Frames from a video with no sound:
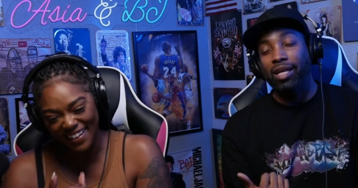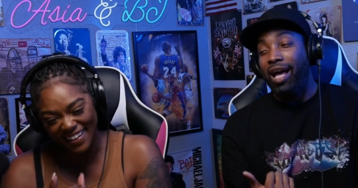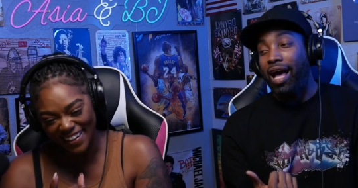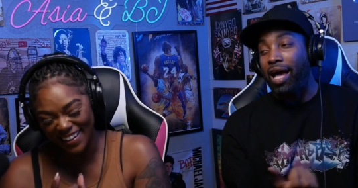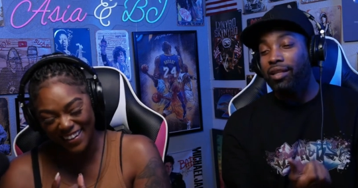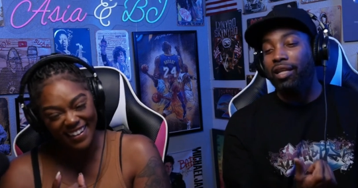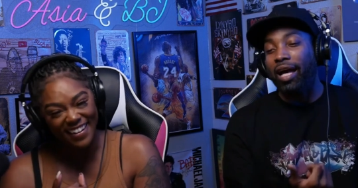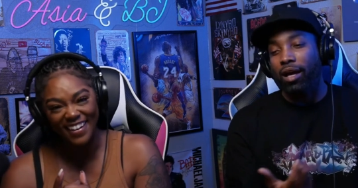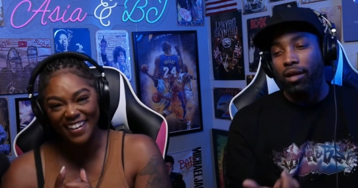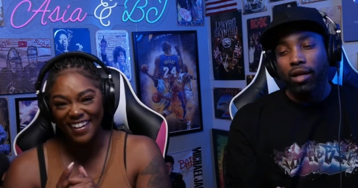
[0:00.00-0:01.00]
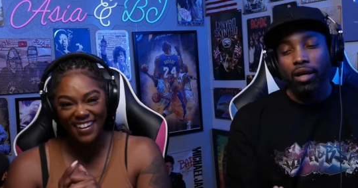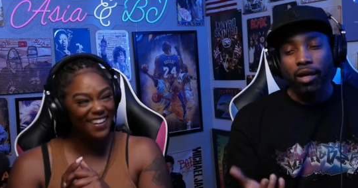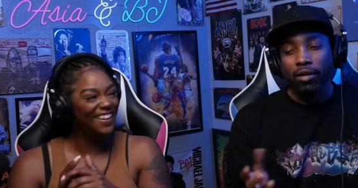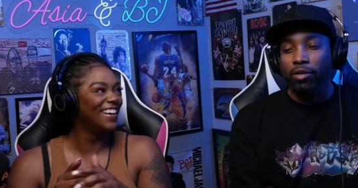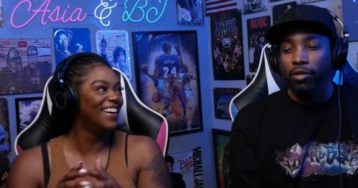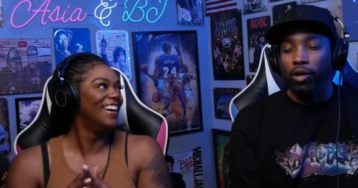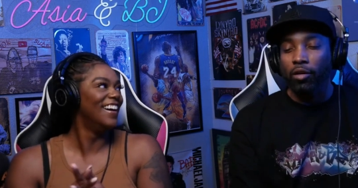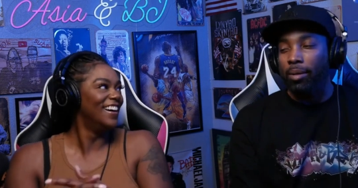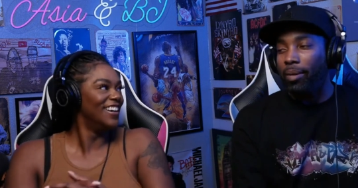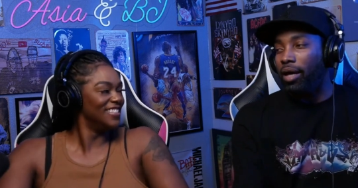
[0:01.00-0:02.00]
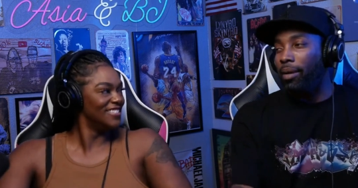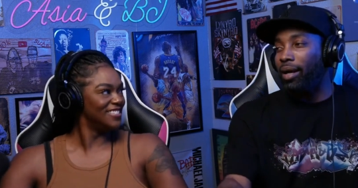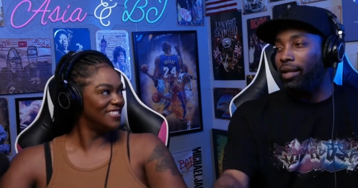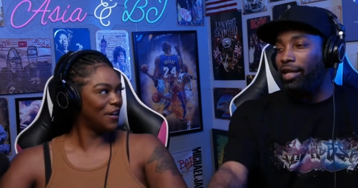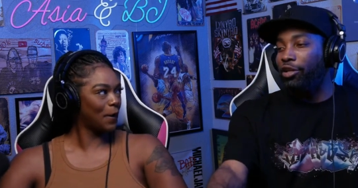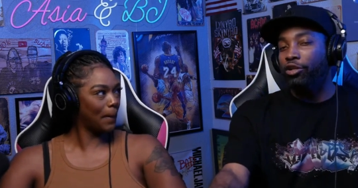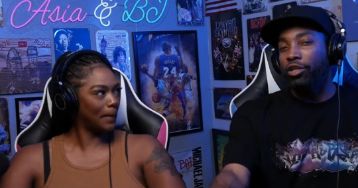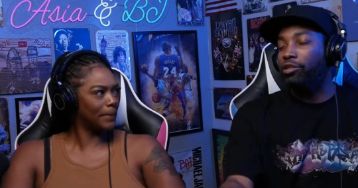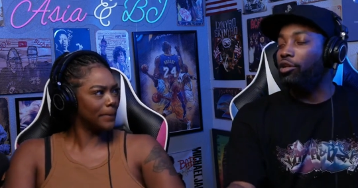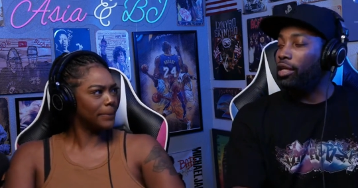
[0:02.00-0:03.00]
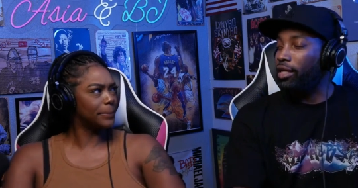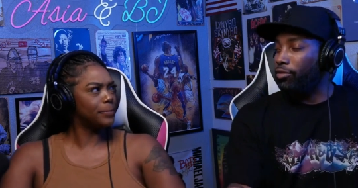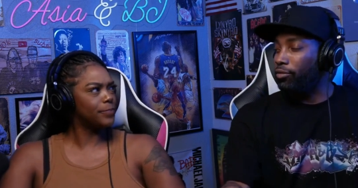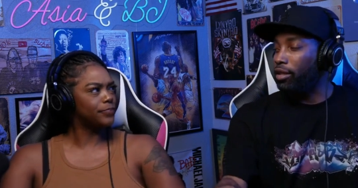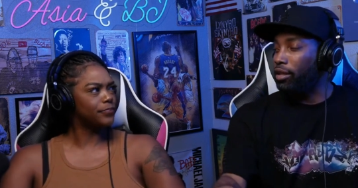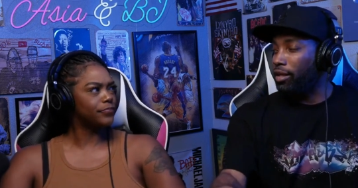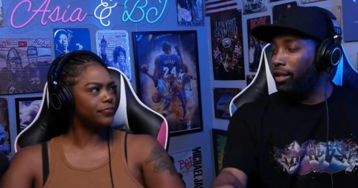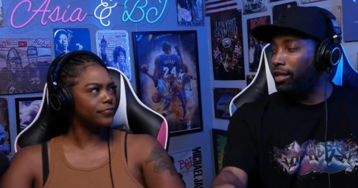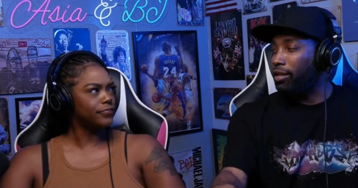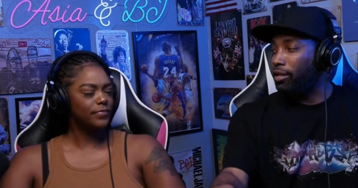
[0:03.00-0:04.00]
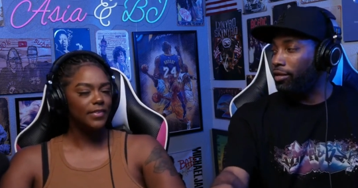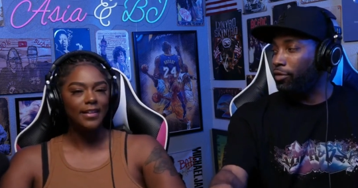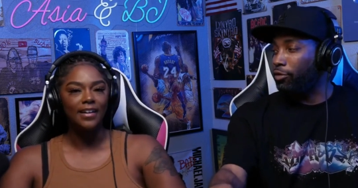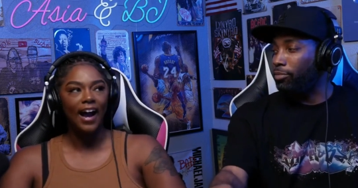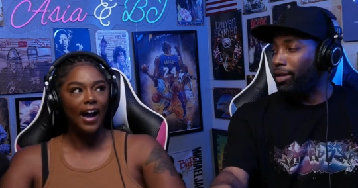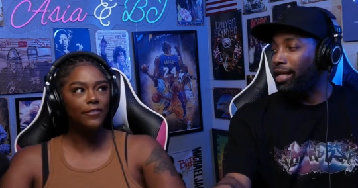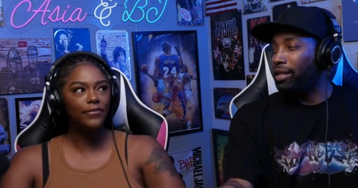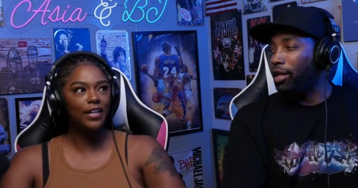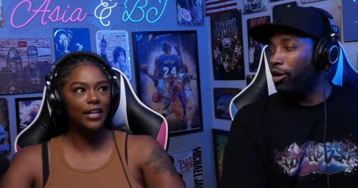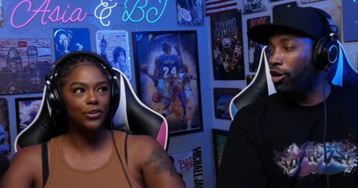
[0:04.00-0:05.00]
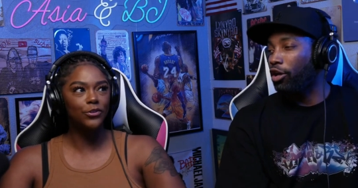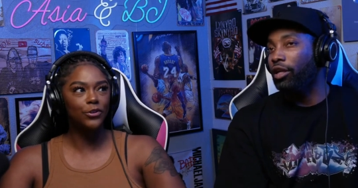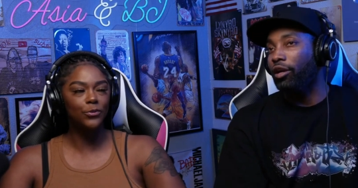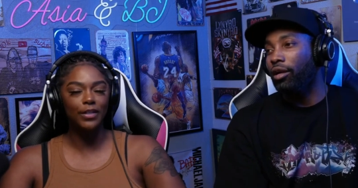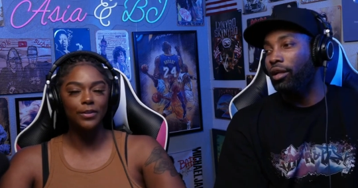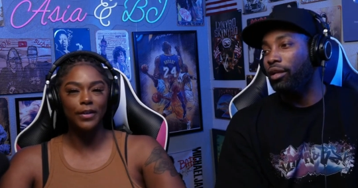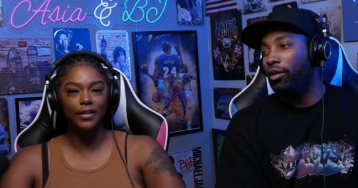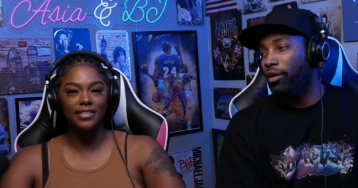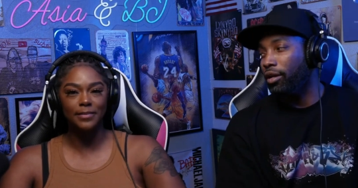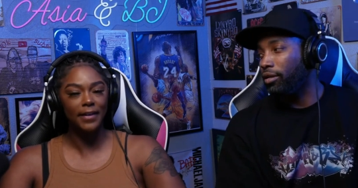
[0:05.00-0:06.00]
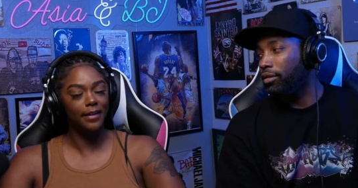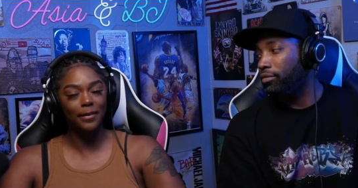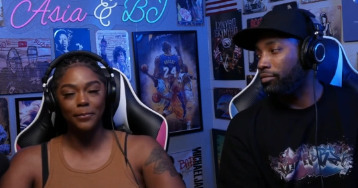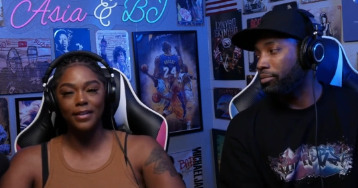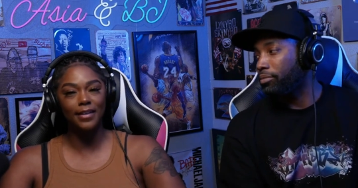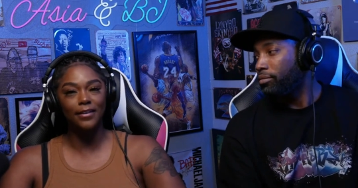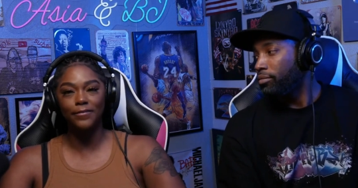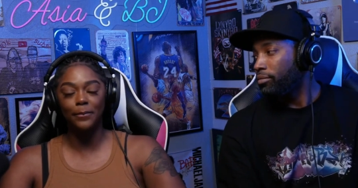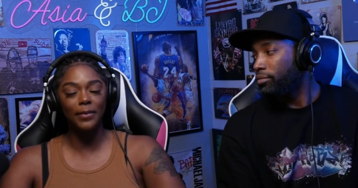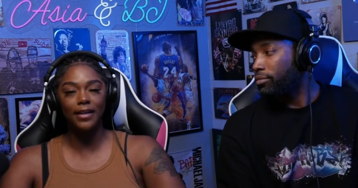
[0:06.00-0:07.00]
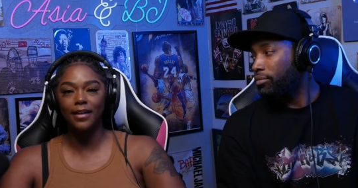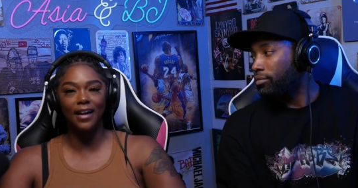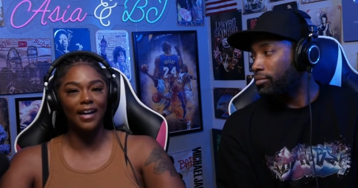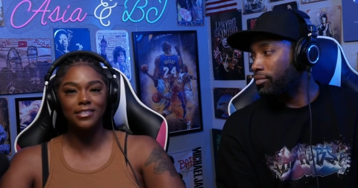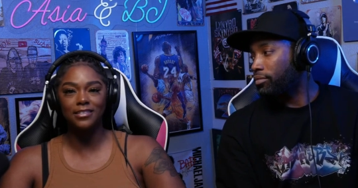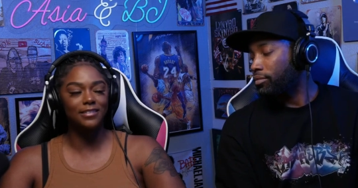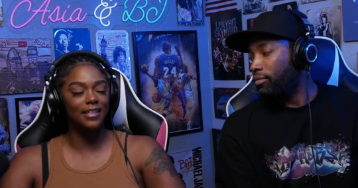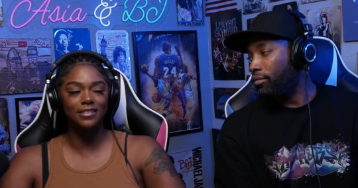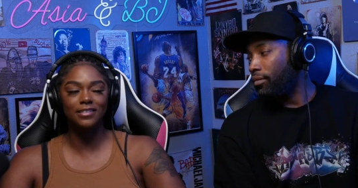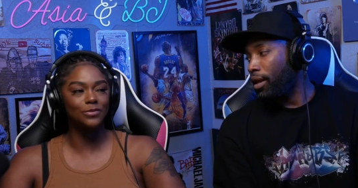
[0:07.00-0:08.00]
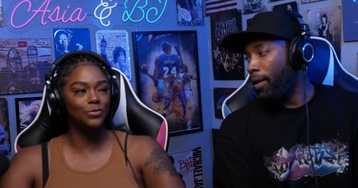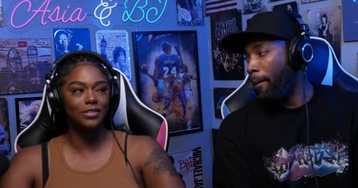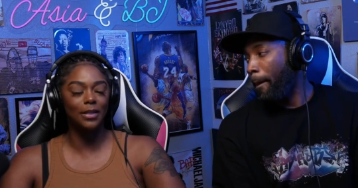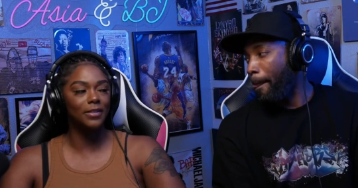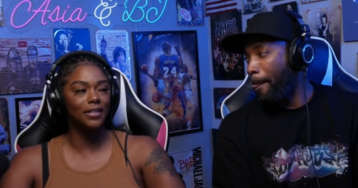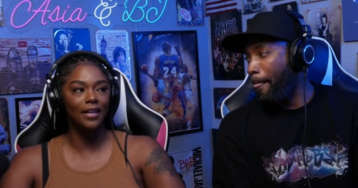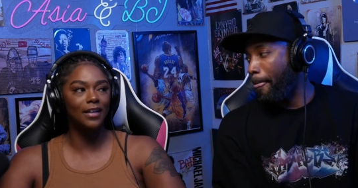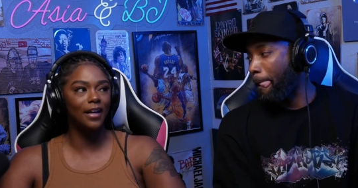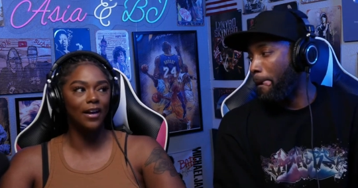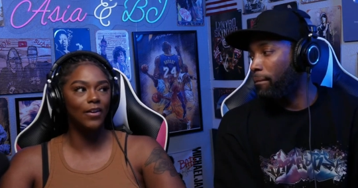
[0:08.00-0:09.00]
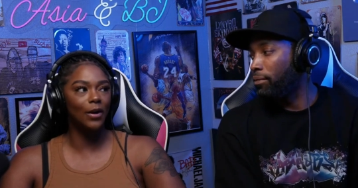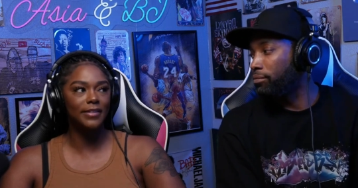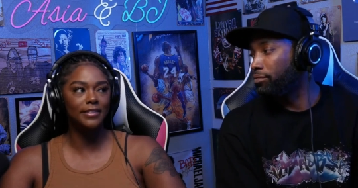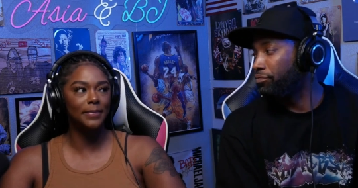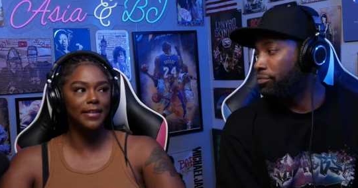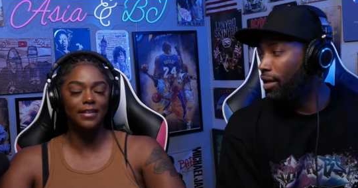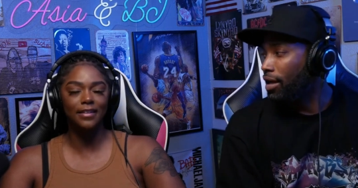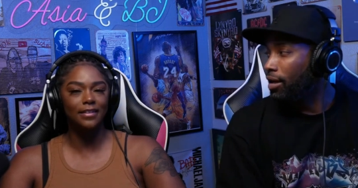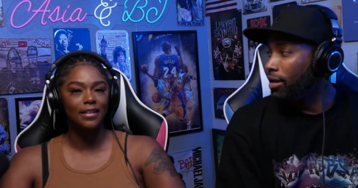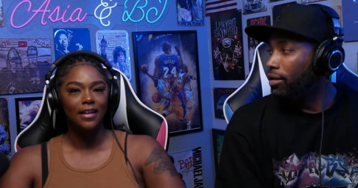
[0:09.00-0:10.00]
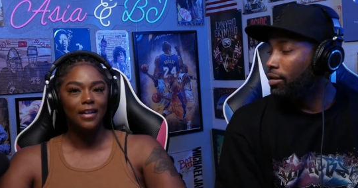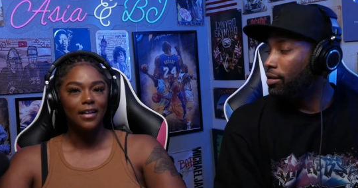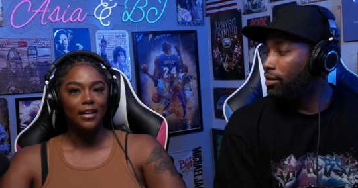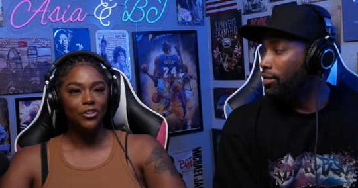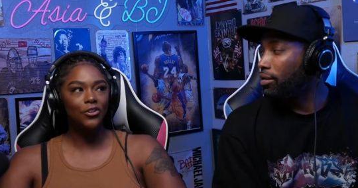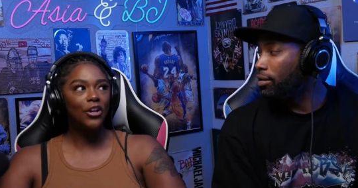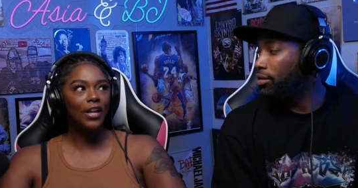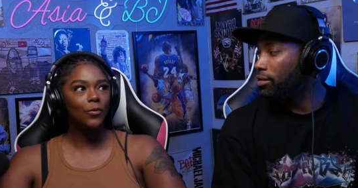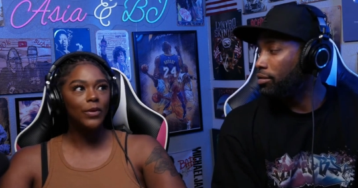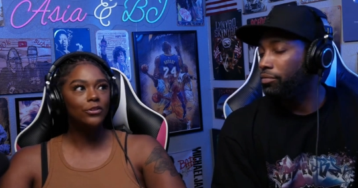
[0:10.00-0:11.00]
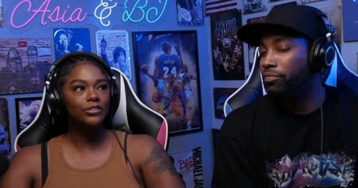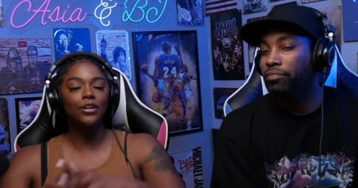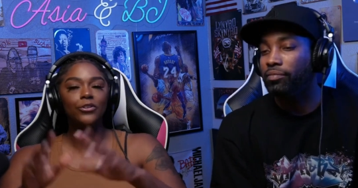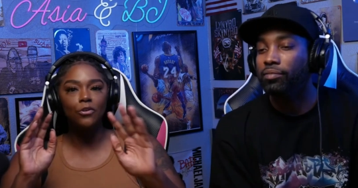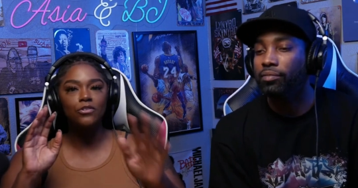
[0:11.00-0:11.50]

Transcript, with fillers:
Speaker 1: Actually, I you know, in my in my later years, I started getting really good at the interviews. But I, I feel like early, you do really well on,
Speaker 2: speaking. But like for me, I just that's just something that I've always been. You know, like when you so used to